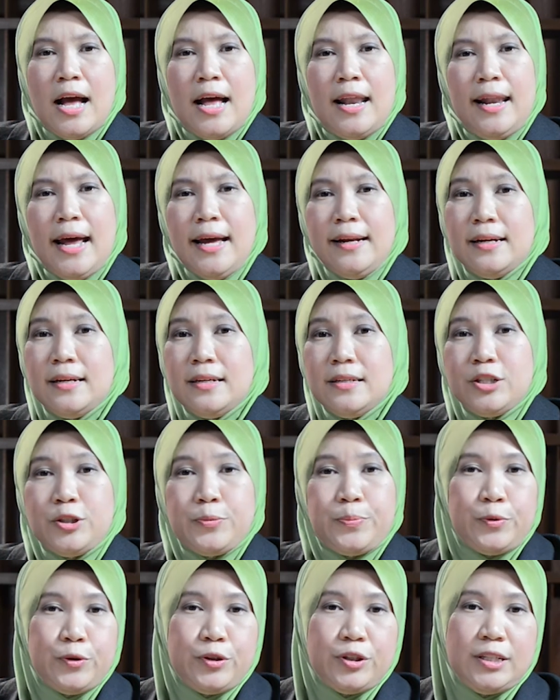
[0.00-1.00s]
Let us
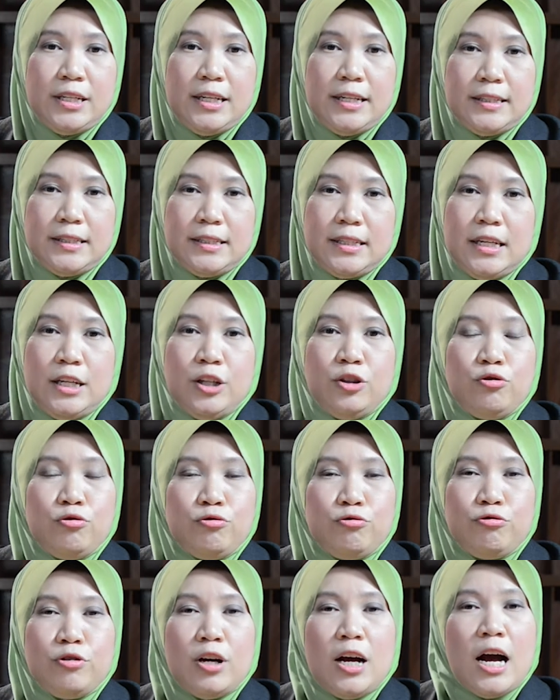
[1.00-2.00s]
proceed
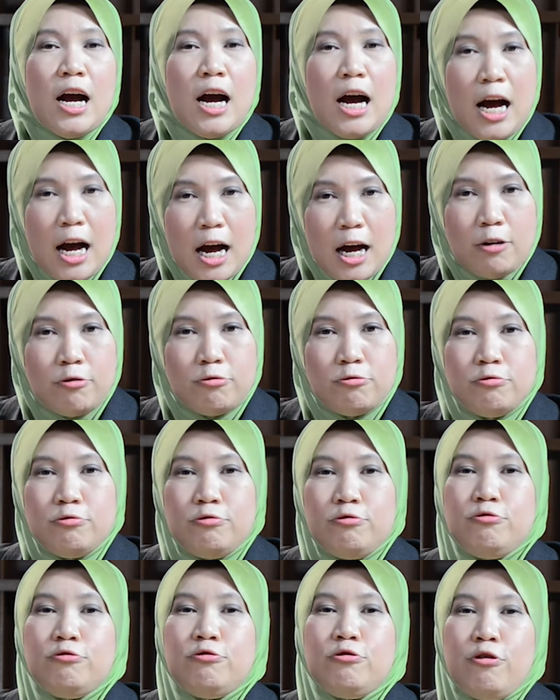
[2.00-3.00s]
into how
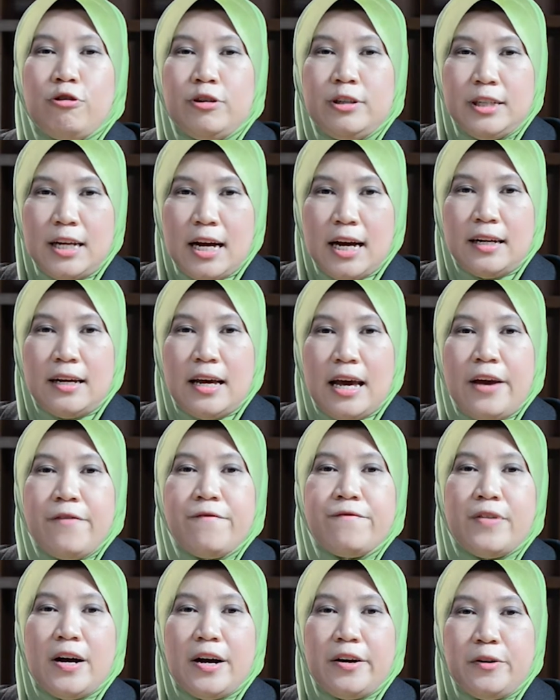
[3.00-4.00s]
to conduct
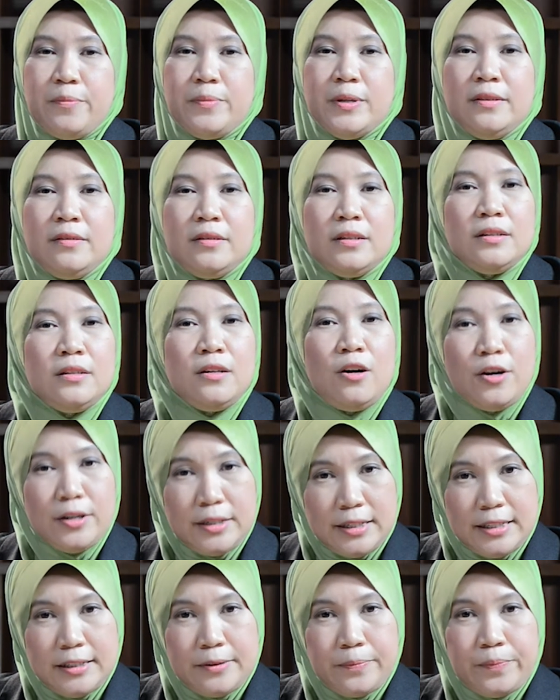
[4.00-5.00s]
environmental
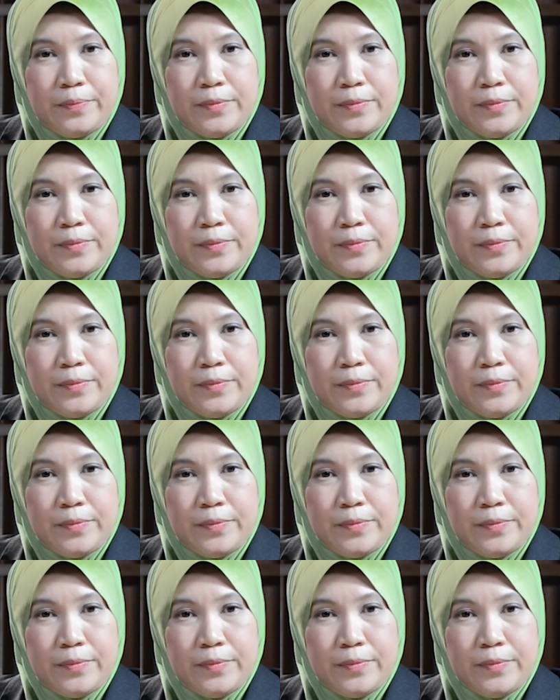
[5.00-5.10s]
audit.